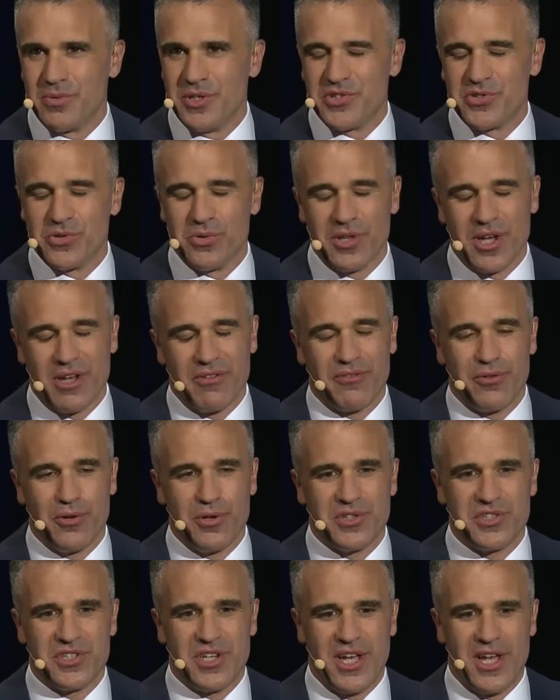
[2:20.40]
We saw that
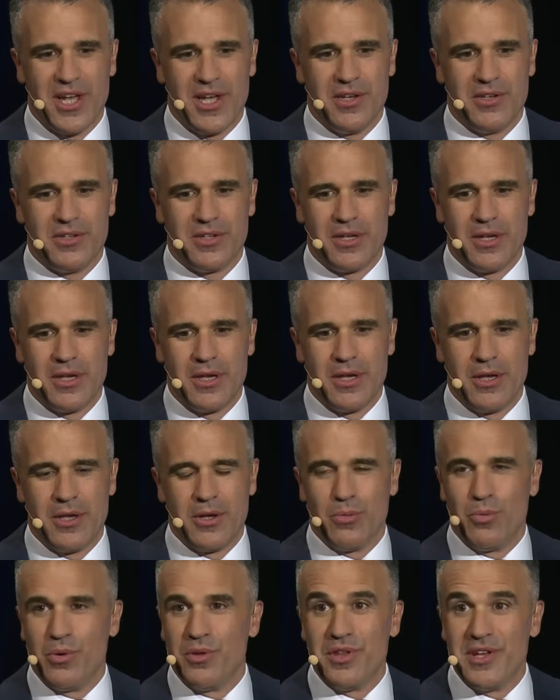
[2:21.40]
firsthand
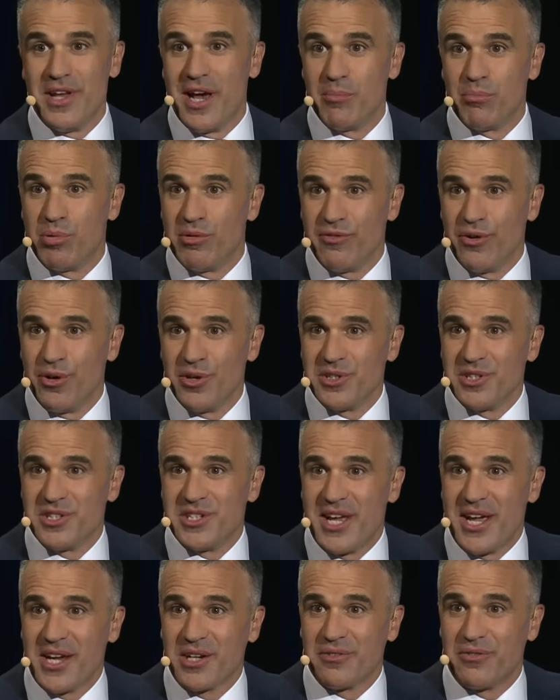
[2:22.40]
with the unprovoked
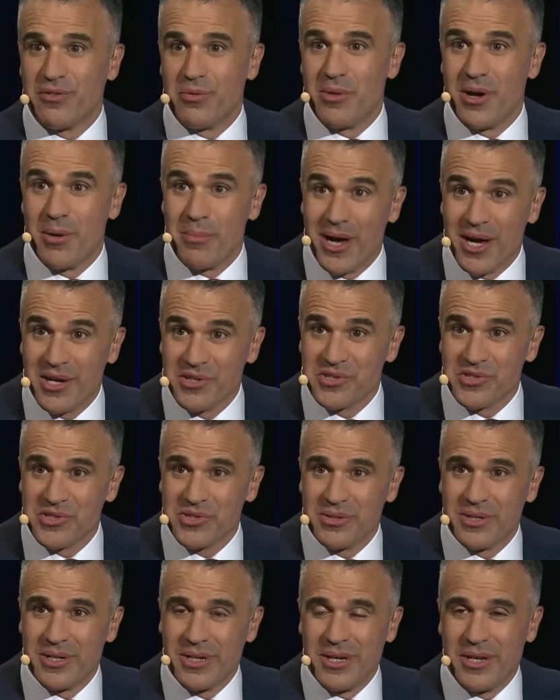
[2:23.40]
attack from
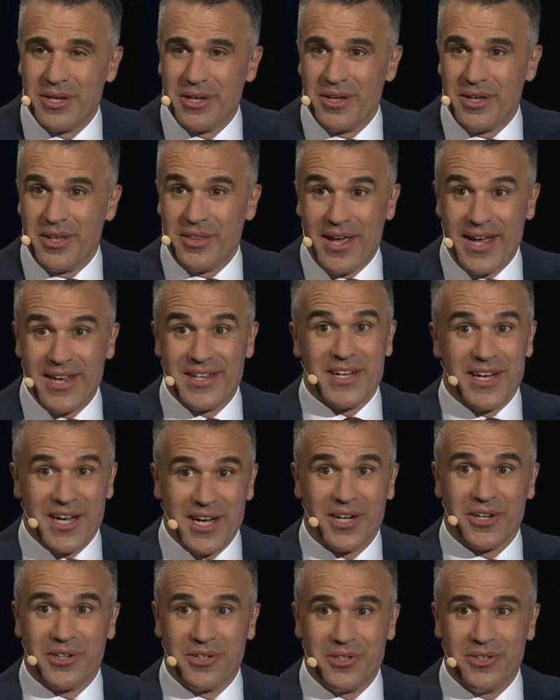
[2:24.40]
Hamas. They
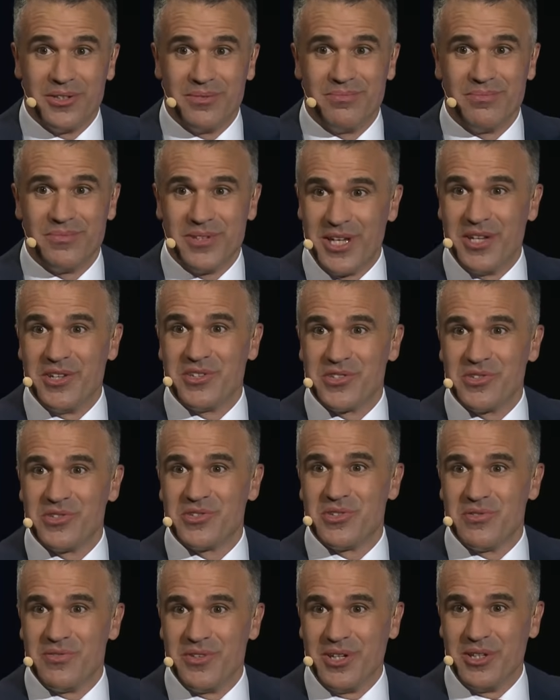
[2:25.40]
targeted innocent
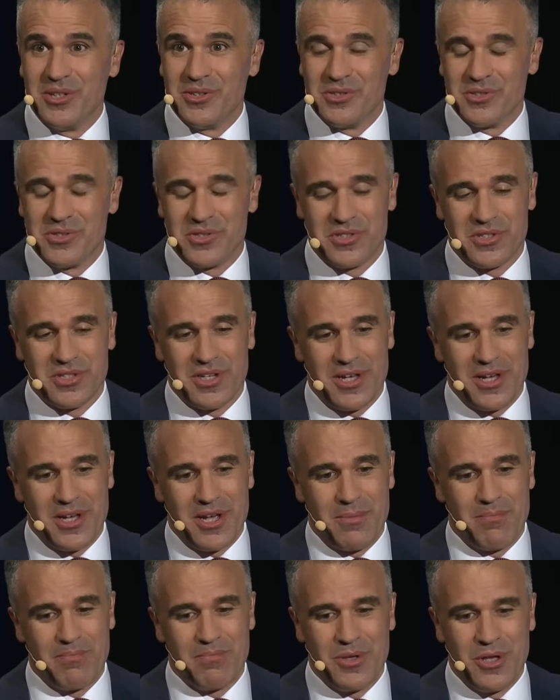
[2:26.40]
civilians
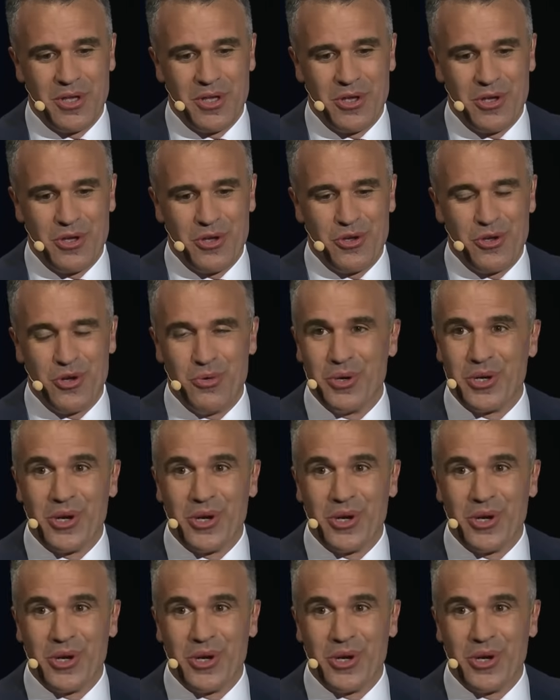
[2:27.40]
who were